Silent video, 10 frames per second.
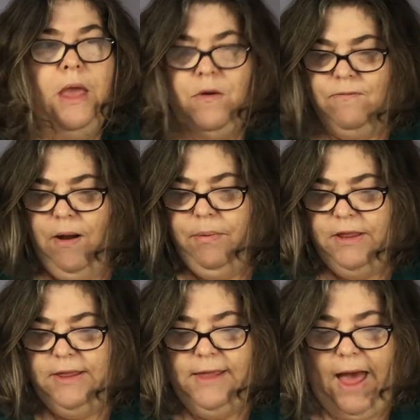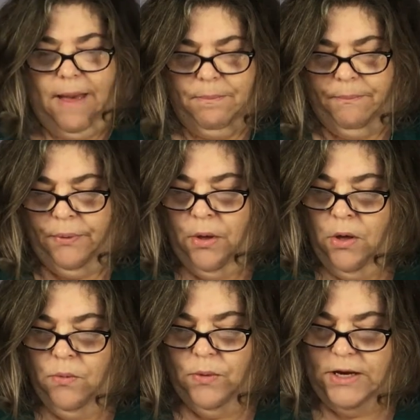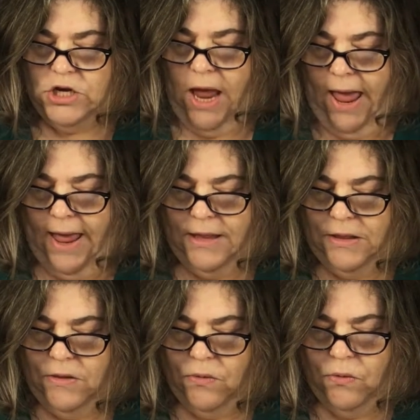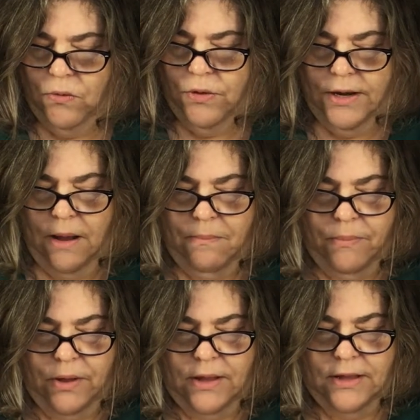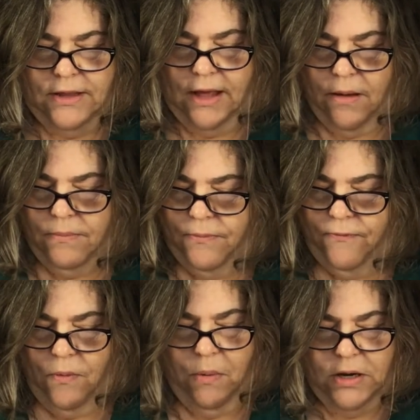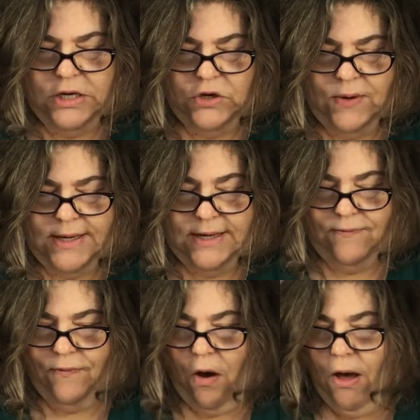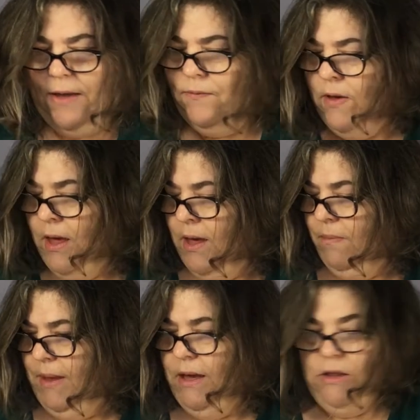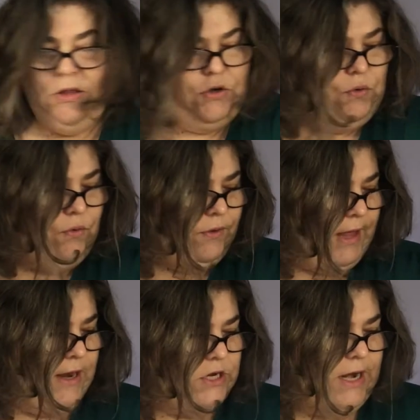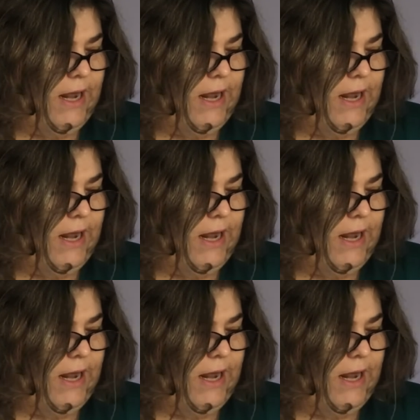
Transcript: rubber stamp, which has all the numbers up from 1 to 25, because the doors actually